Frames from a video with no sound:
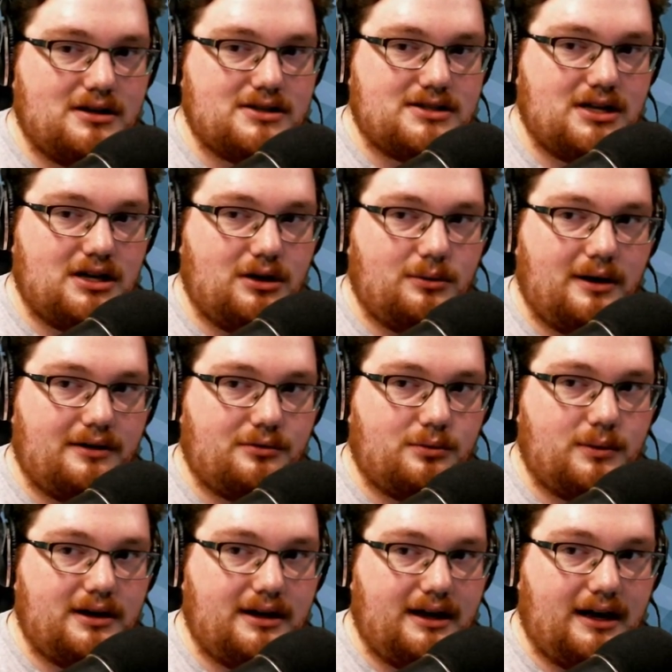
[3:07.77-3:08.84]
So
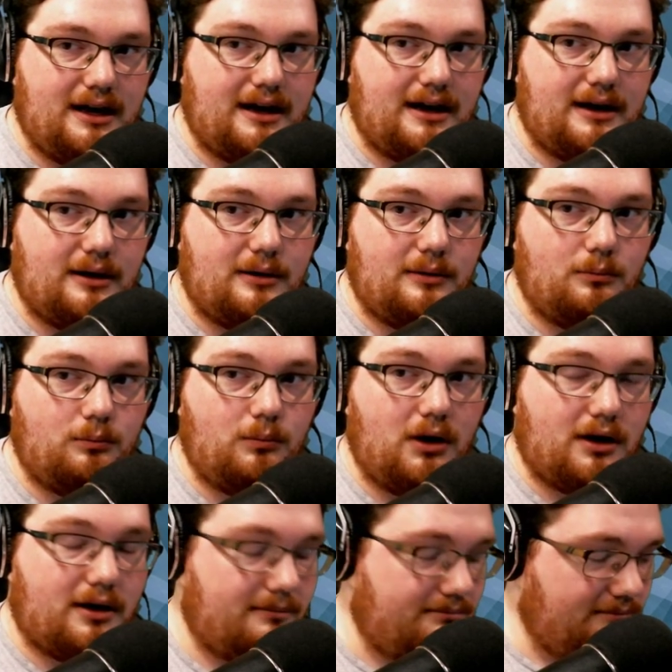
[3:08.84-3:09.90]
everyone, uh,
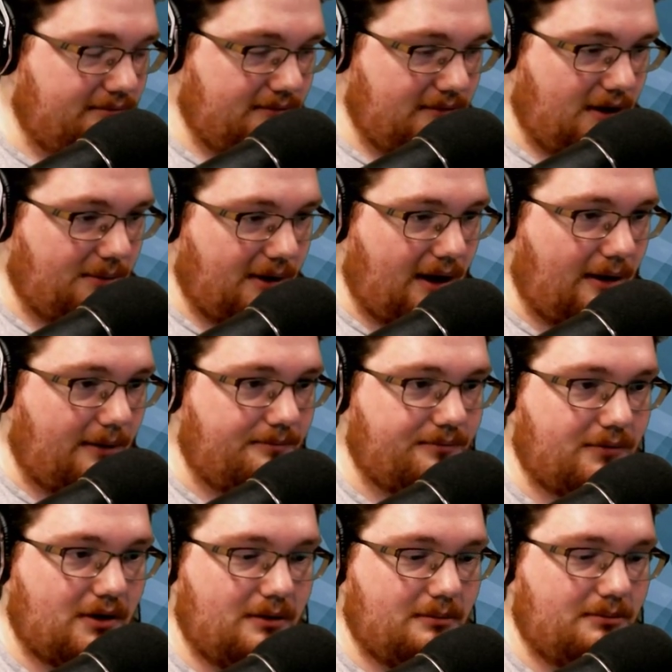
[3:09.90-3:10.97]
welcome. Here we go.
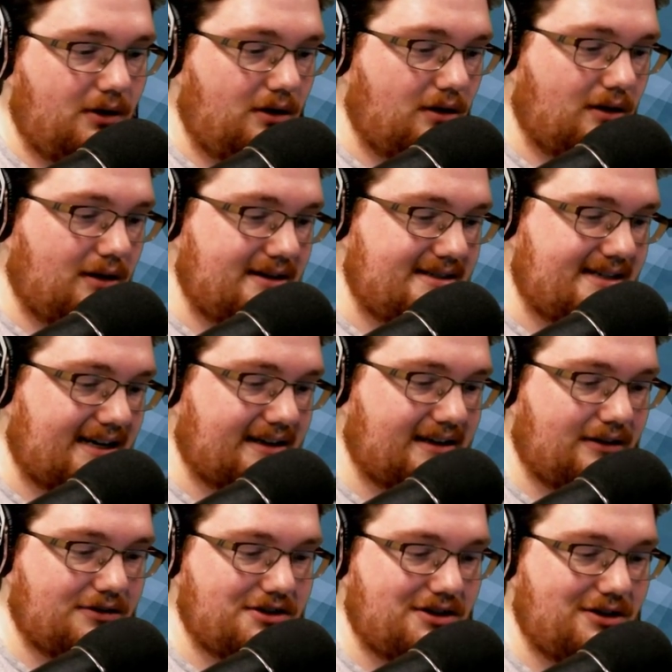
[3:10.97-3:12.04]
Computer and
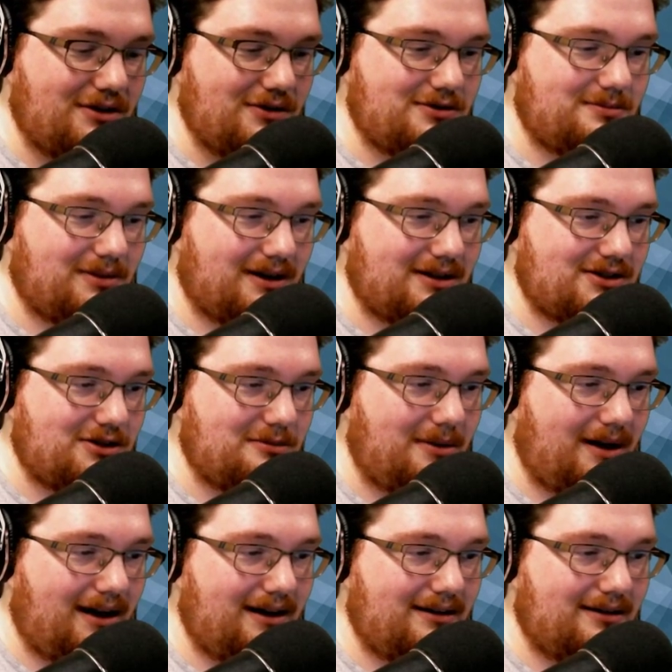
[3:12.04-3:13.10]
Technology News brought to you
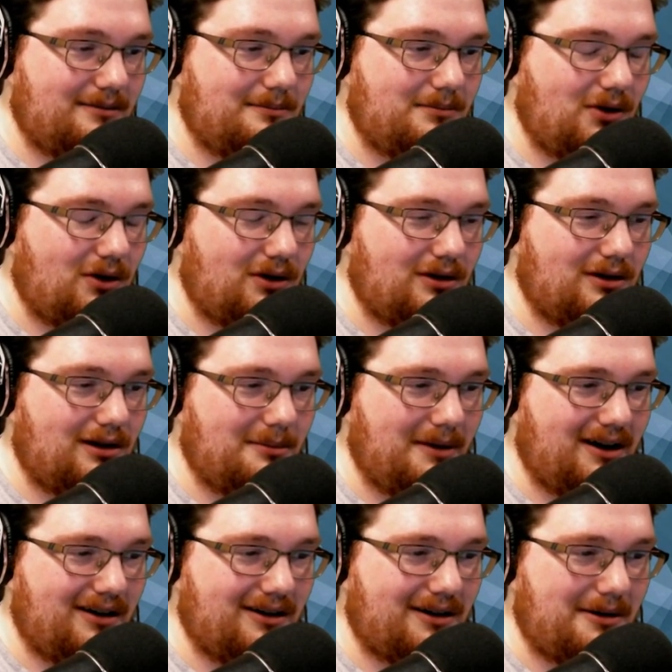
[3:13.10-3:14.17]
by Computer
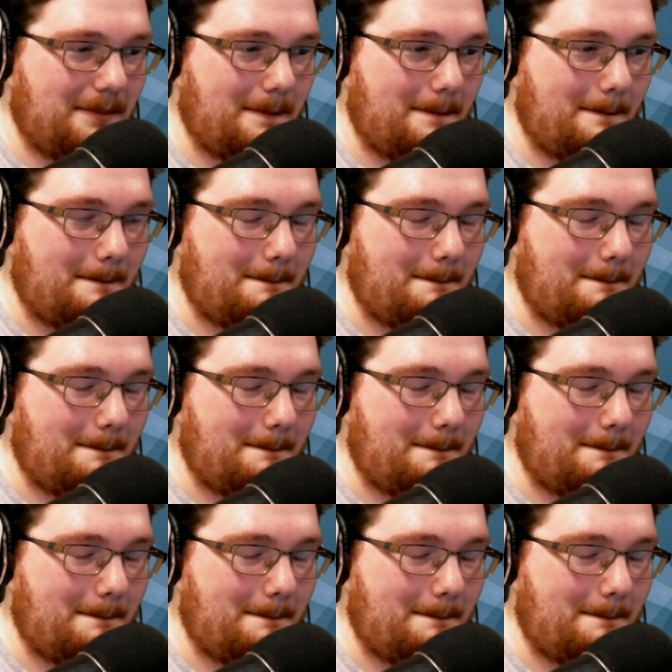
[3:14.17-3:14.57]
America.